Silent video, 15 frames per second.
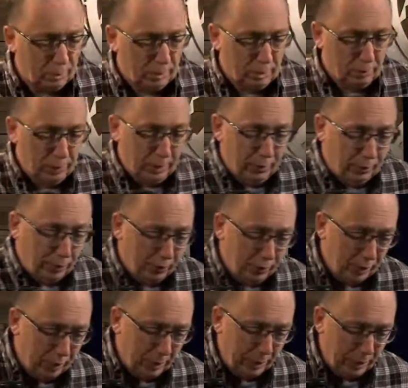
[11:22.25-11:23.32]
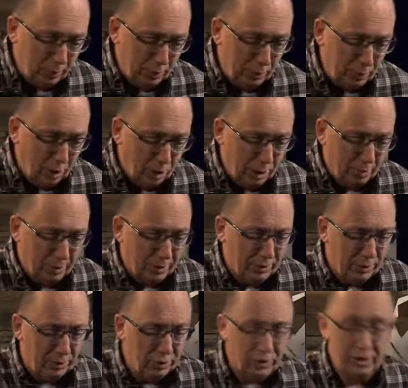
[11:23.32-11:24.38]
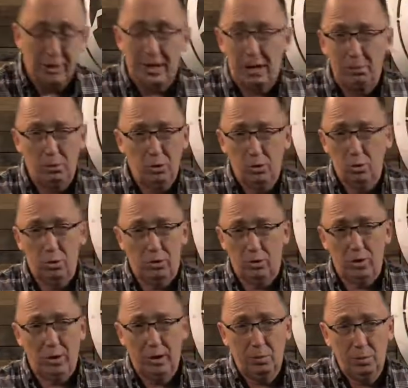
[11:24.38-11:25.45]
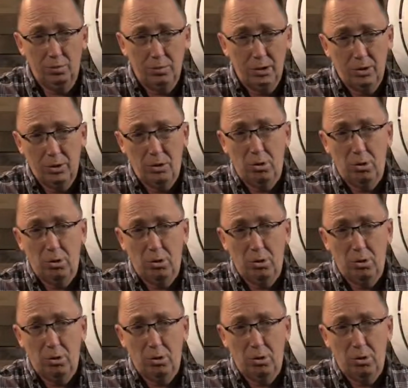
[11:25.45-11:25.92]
very first thing, and we talk about this anytime you do a study with me at all.